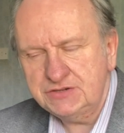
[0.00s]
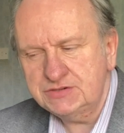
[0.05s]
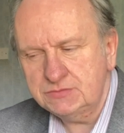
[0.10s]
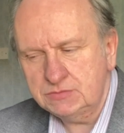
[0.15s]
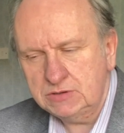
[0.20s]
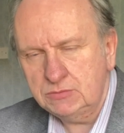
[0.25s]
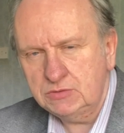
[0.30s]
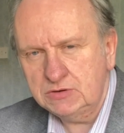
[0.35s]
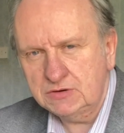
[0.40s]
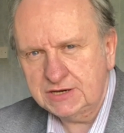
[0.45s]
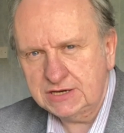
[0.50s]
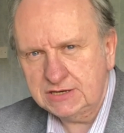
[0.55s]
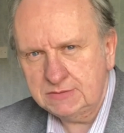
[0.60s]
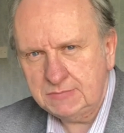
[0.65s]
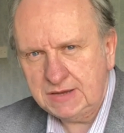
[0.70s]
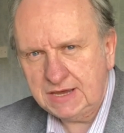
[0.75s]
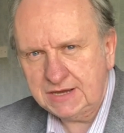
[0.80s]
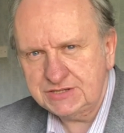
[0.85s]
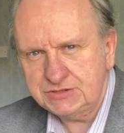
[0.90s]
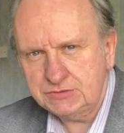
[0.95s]
We will come
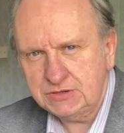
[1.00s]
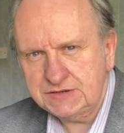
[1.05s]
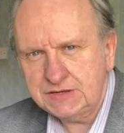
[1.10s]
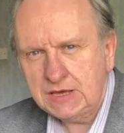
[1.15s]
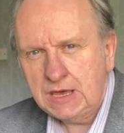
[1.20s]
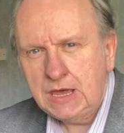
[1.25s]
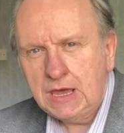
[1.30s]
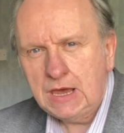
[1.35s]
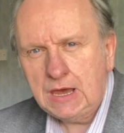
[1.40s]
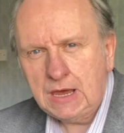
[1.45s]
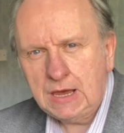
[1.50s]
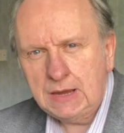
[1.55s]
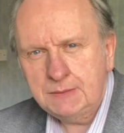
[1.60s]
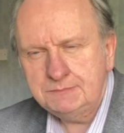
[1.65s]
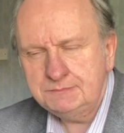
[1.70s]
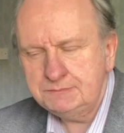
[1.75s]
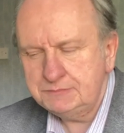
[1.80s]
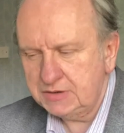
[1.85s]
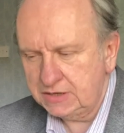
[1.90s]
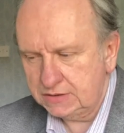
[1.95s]
back to it,
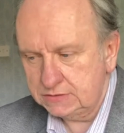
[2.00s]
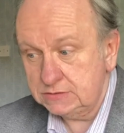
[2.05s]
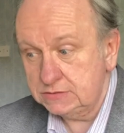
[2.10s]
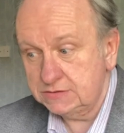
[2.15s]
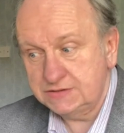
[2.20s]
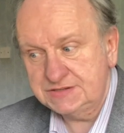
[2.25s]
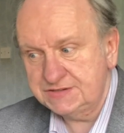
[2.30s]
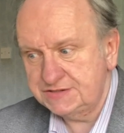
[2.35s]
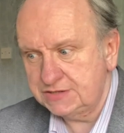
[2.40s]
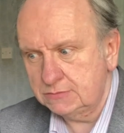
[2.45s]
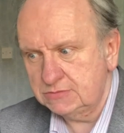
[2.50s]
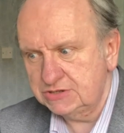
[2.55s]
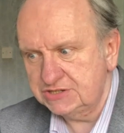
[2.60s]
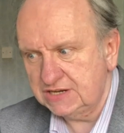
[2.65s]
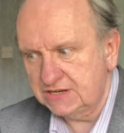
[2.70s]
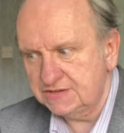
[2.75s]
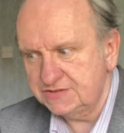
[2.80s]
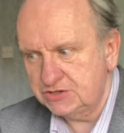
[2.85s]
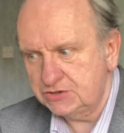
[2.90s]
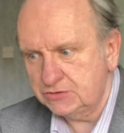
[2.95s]
but there's so much
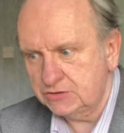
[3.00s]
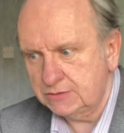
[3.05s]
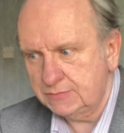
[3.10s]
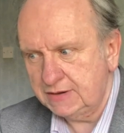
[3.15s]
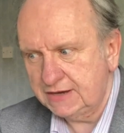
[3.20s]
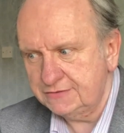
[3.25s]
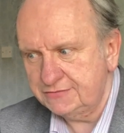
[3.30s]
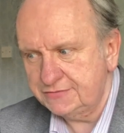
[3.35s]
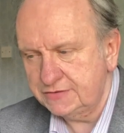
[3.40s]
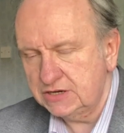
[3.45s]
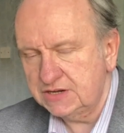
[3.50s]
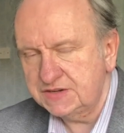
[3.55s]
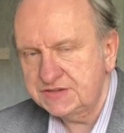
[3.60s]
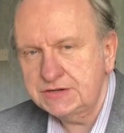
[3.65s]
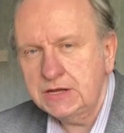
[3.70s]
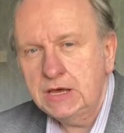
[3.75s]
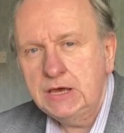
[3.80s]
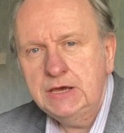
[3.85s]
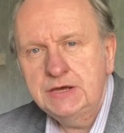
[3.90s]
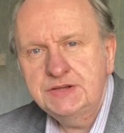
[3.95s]
else to talk about first.
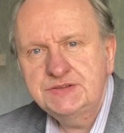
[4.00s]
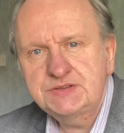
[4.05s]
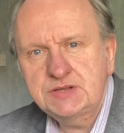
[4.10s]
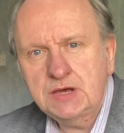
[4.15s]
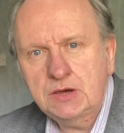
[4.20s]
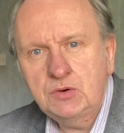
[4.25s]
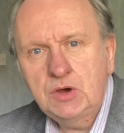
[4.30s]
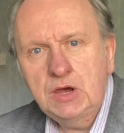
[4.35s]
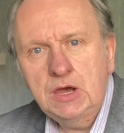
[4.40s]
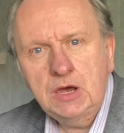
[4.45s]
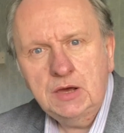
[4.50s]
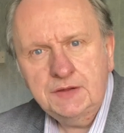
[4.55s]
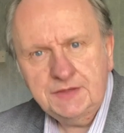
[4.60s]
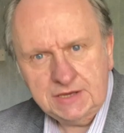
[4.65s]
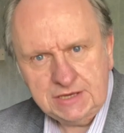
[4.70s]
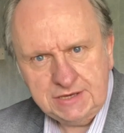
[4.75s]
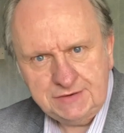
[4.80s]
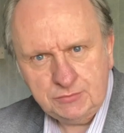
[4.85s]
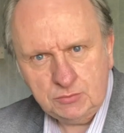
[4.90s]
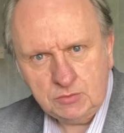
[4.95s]
So thank
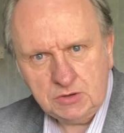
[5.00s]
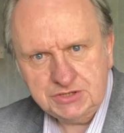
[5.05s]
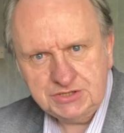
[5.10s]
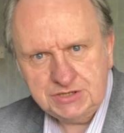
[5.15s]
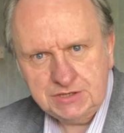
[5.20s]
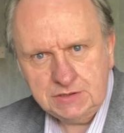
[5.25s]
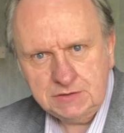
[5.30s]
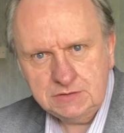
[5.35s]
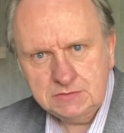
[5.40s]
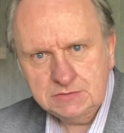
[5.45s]
you for watching.